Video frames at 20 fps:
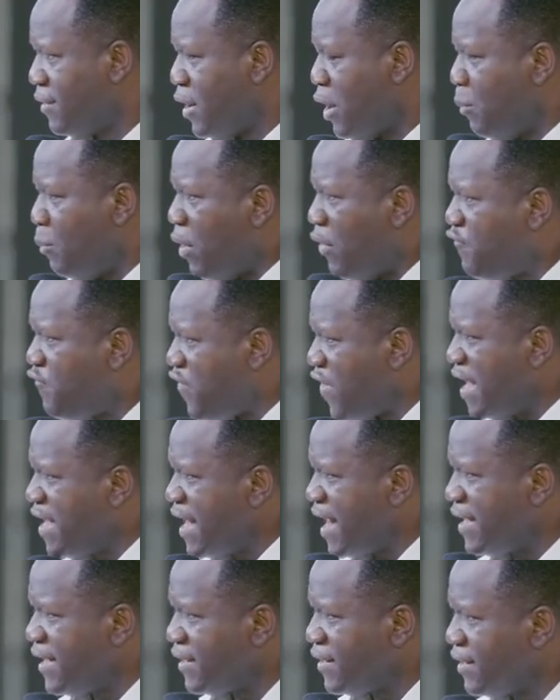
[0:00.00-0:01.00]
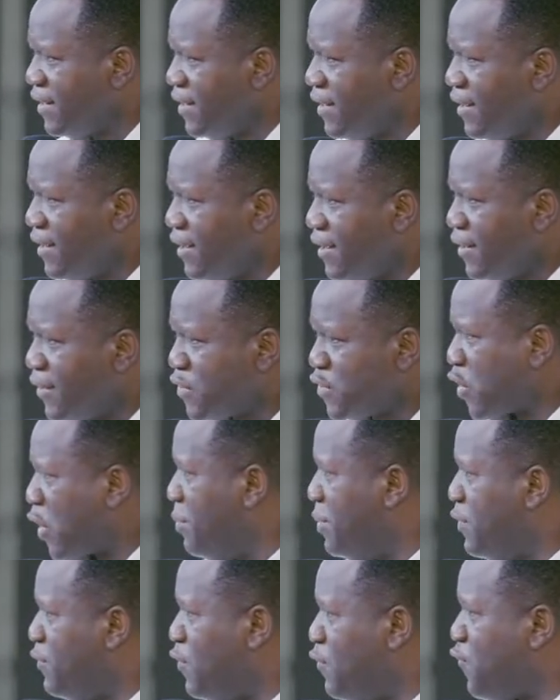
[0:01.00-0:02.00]
But finally, some
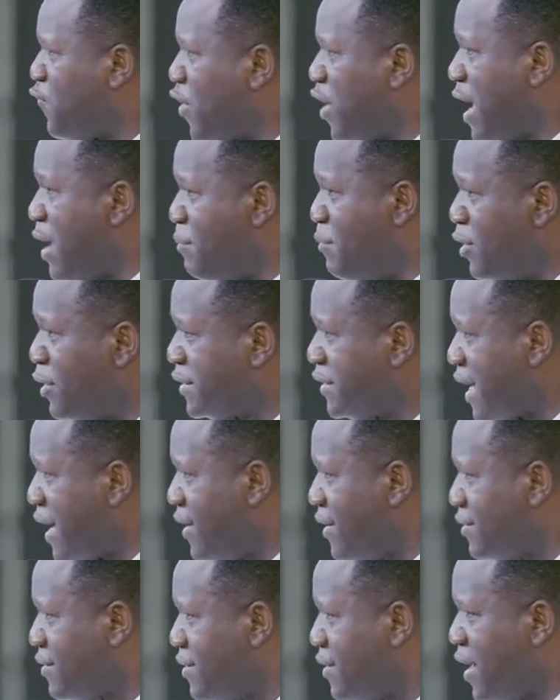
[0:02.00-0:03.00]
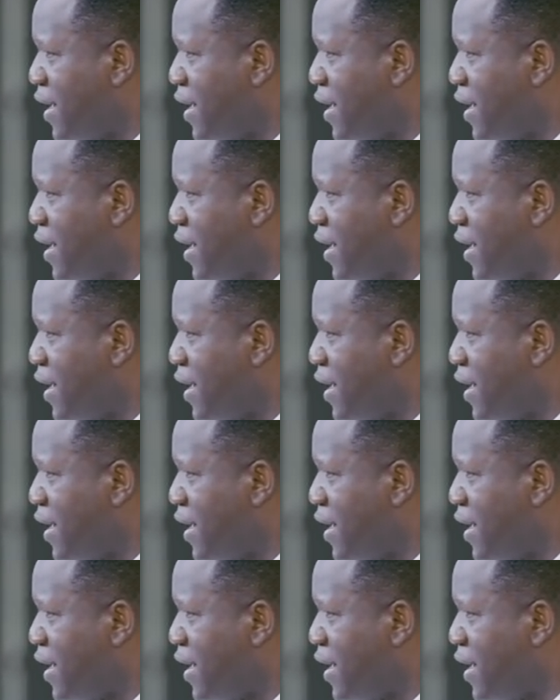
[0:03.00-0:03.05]
even fall among tares.